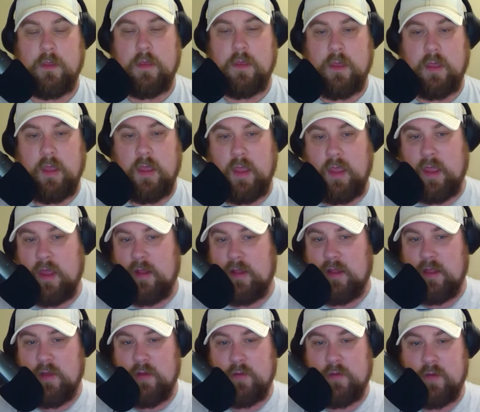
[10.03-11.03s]
Hello,
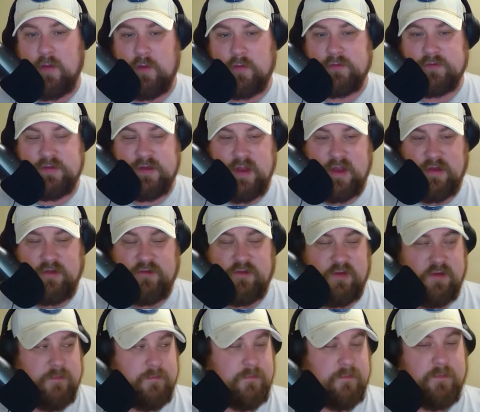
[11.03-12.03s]
Colts
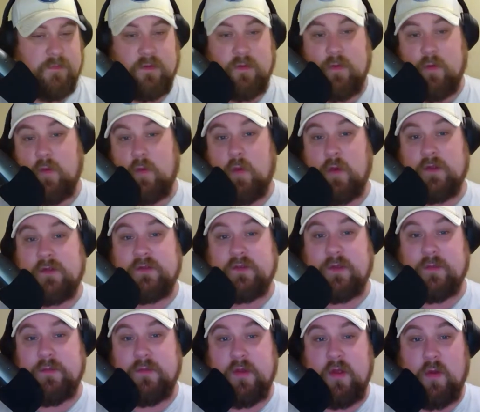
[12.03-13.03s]
Nation. What's
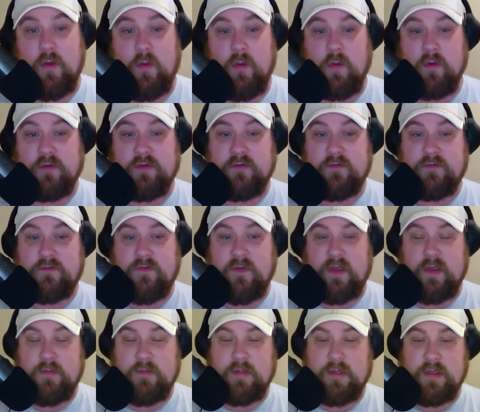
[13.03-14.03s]
up, No Horsing
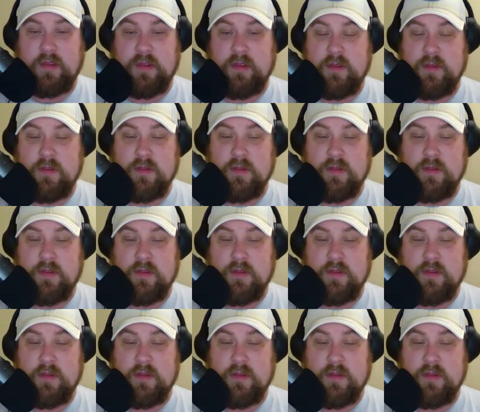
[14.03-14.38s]
family?